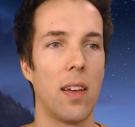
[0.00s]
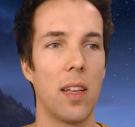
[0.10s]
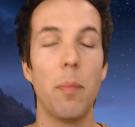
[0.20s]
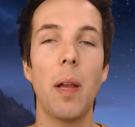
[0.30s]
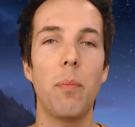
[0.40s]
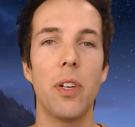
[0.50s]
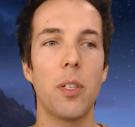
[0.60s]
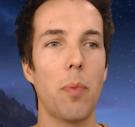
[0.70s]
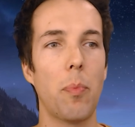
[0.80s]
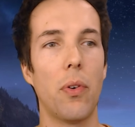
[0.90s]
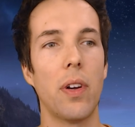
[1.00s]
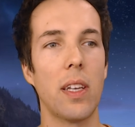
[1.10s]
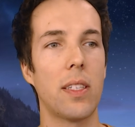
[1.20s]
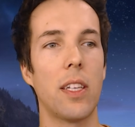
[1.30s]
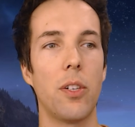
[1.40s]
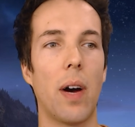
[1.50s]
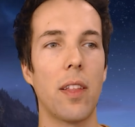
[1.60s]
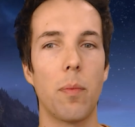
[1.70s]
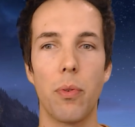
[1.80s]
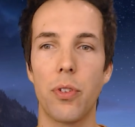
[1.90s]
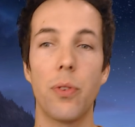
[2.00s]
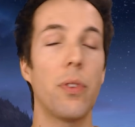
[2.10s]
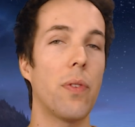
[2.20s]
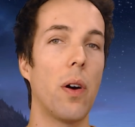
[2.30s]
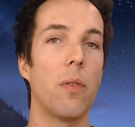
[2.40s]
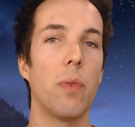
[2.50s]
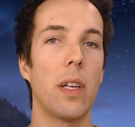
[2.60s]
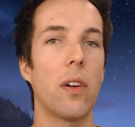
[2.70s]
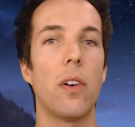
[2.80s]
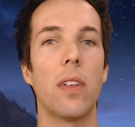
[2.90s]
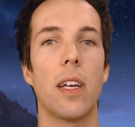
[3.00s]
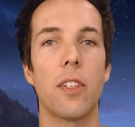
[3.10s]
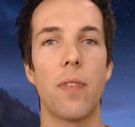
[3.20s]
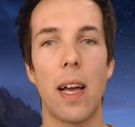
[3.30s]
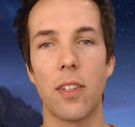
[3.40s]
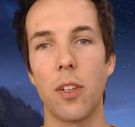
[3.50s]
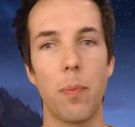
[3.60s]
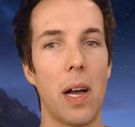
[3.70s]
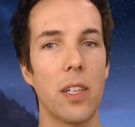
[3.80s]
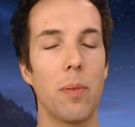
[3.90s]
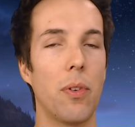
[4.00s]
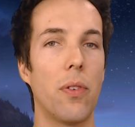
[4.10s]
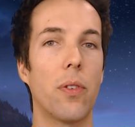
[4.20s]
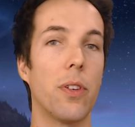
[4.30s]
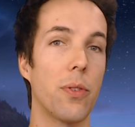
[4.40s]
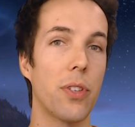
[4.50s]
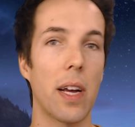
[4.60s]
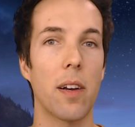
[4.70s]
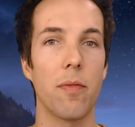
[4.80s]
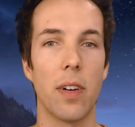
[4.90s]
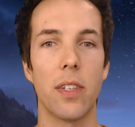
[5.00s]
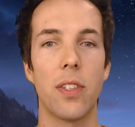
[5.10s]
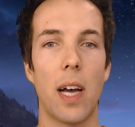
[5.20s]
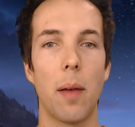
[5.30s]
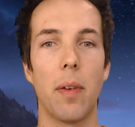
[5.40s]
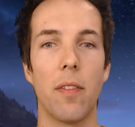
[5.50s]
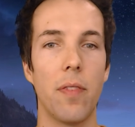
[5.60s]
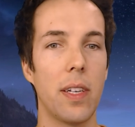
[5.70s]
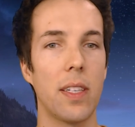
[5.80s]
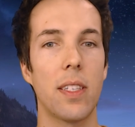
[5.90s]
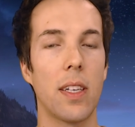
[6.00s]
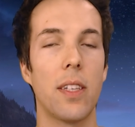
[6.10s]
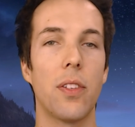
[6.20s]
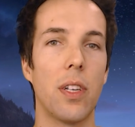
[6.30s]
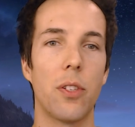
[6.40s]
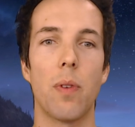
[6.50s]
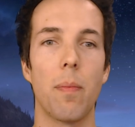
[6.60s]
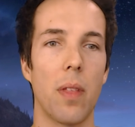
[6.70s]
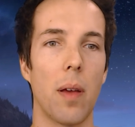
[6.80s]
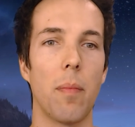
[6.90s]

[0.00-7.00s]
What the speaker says: The main principal point is that you'll either pursue your own win con as fast as possible, or you'll sacrifice time and efficiency to disrupt them.